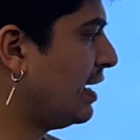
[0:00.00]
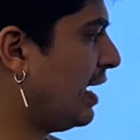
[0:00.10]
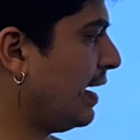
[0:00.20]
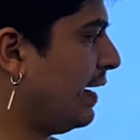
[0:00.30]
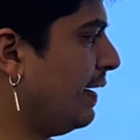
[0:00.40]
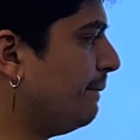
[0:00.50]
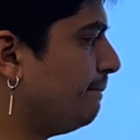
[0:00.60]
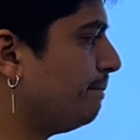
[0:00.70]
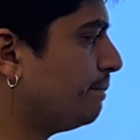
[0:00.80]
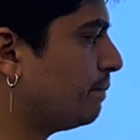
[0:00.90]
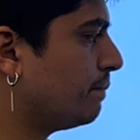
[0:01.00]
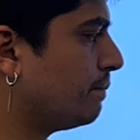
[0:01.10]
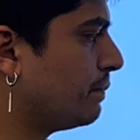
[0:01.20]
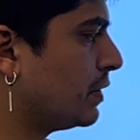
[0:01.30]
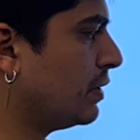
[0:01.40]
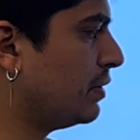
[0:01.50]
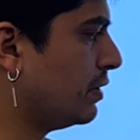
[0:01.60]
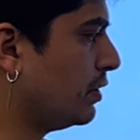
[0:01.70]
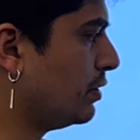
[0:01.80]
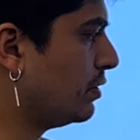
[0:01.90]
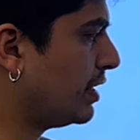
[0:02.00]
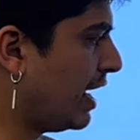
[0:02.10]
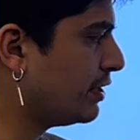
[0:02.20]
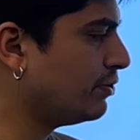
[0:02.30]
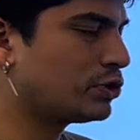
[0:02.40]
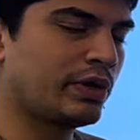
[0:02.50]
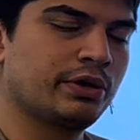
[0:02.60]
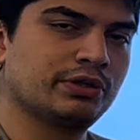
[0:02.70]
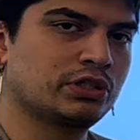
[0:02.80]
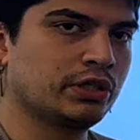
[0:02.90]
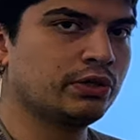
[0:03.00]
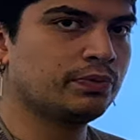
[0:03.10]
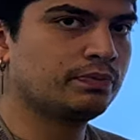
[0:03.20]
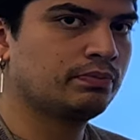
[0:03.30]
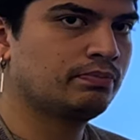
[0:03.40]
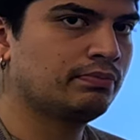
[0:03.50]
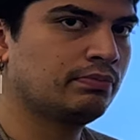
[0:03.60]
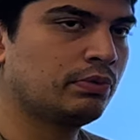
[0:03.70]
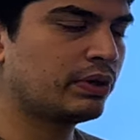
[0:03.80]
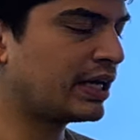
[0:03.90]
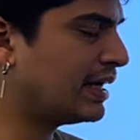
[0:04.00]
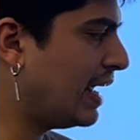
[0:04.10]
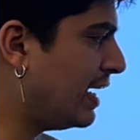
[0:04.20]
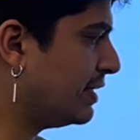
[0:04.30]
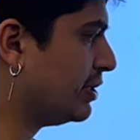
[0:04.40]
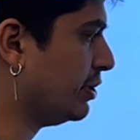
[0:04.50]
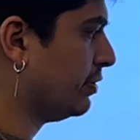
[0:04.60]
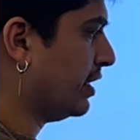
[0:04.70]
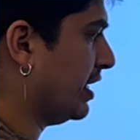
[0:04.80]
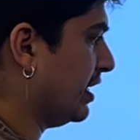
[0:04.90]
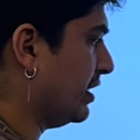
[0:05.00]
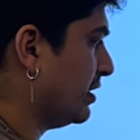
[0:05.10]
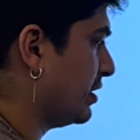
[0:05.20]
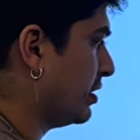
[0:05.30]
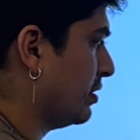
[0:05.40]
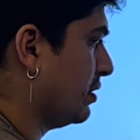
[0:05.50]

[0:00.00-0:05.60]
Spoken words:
Can't do the square root of 2, but what I can do is